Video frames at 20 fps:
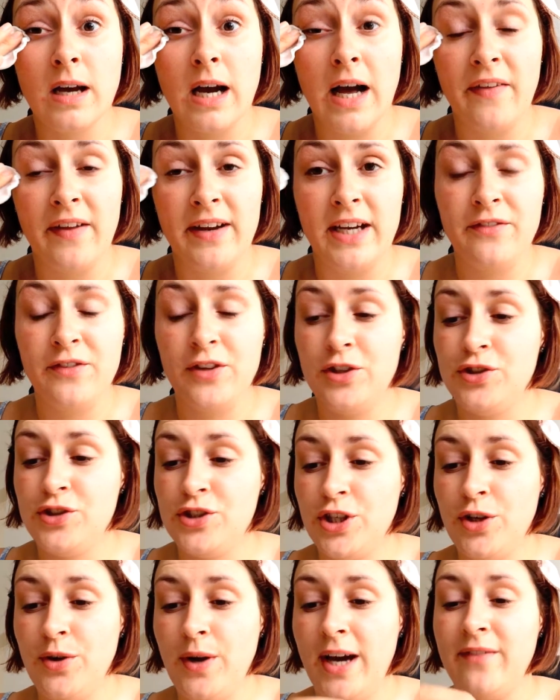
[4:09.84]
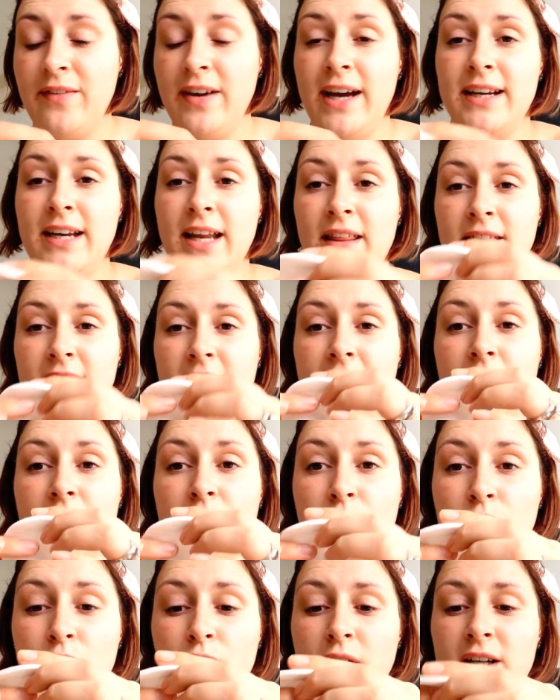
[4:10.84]
And then if you do have anything
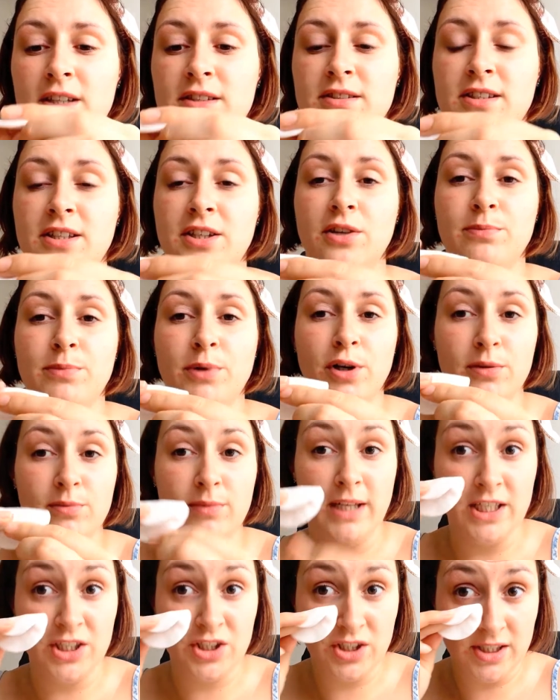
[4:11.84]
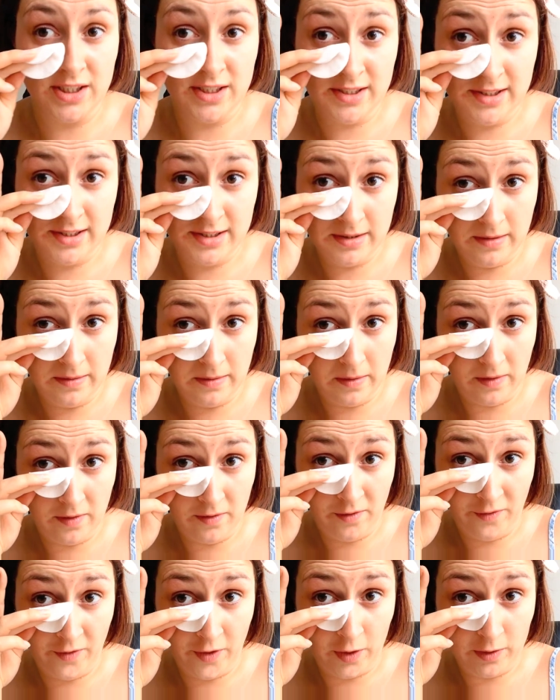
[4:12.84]
caught under your bottom lashes,
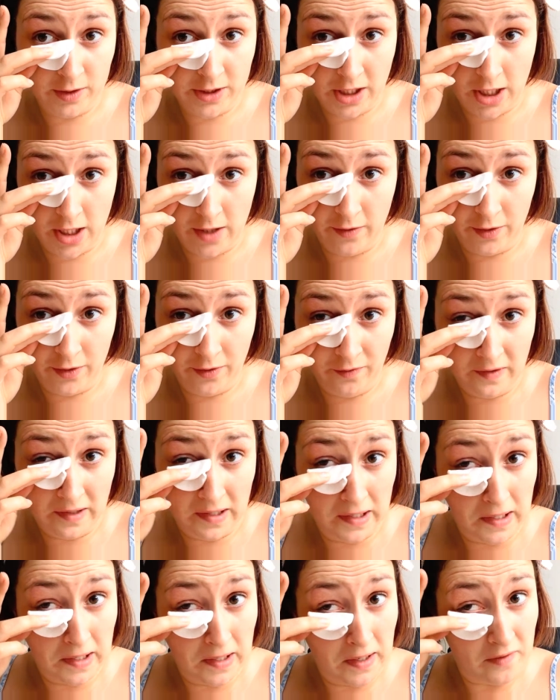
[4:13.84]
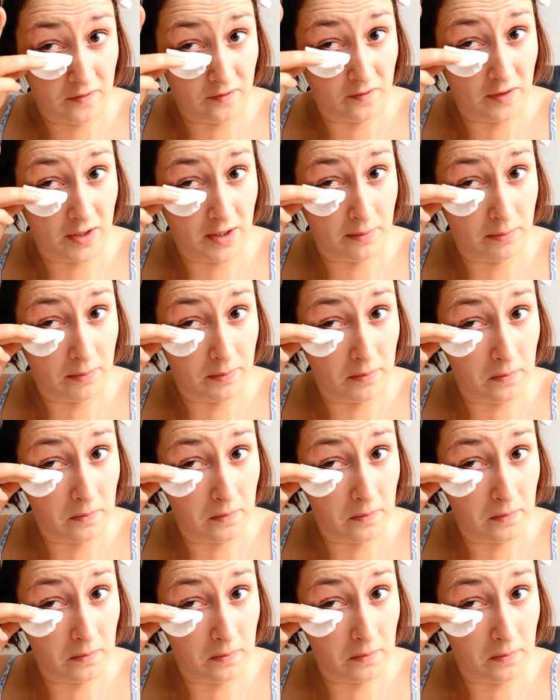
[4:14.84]
fold it over your finger and rub